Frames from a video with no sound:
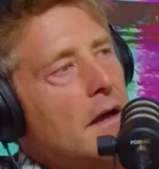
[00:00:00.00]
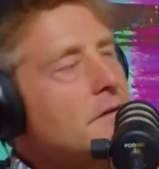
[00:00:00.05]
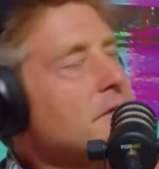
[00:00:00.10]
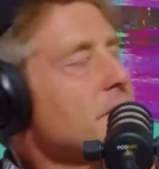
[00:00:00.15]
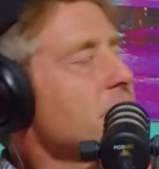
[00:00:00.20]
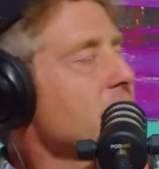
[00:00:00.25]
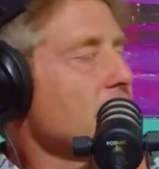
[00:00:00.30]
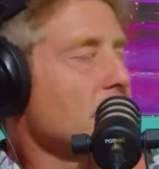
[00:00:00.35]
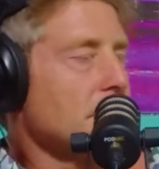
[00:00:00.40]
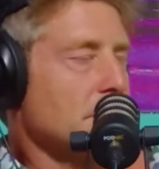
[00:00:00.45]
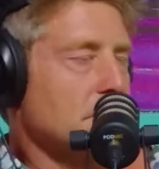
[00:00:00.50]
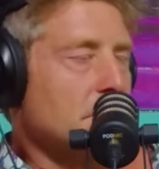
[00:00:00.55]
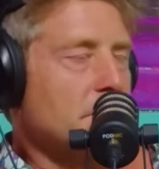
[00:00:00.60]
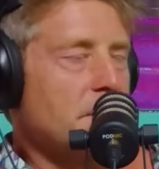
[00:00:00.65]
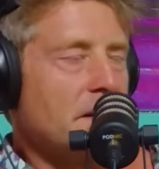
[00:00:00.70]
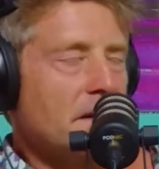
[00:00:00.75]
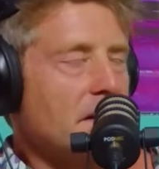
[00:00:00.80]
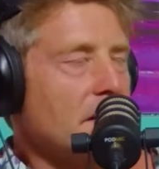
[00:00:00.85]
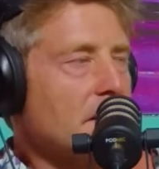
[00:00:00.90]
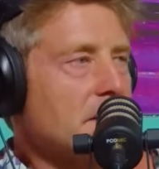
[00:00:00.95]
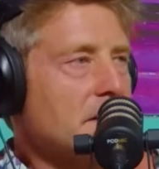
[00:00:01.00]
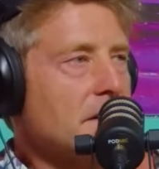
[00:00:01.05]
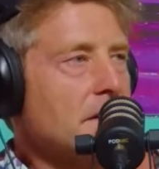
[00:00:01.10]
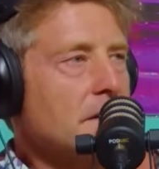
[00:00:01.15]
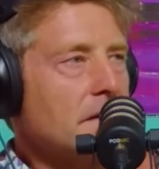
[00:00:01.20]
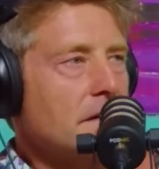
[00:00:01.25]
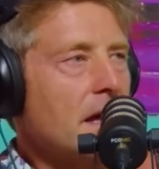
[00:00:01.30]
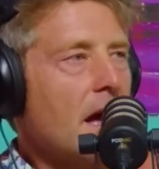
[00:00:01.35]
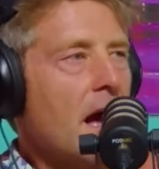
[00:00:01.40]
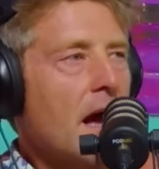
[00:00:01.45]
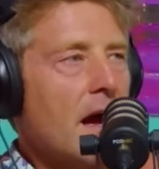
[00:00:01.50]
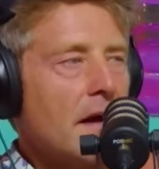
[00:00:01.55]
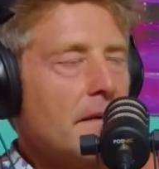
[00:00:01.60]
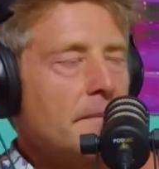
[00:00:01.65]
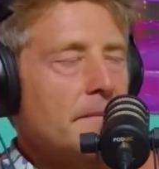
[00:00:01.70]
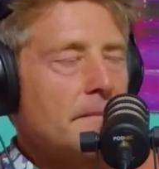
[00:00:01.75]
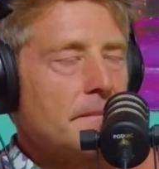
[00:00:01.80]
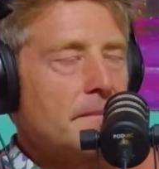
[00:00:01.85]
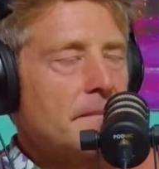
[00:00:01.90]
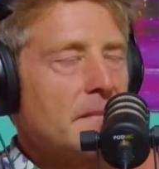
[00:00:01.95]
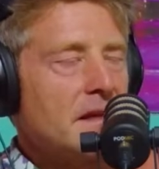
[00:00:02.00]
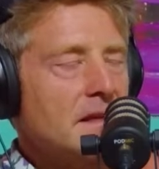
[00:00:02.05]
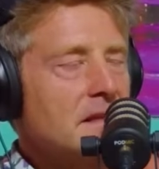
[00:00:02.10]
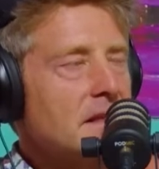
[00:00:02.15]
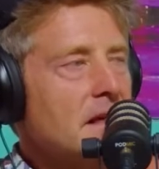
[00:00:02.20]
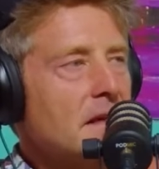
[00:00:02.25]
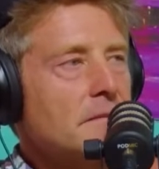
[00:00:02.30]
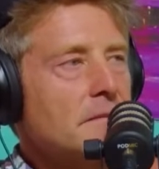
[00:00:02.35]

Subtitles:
would be there too. Yeah, he's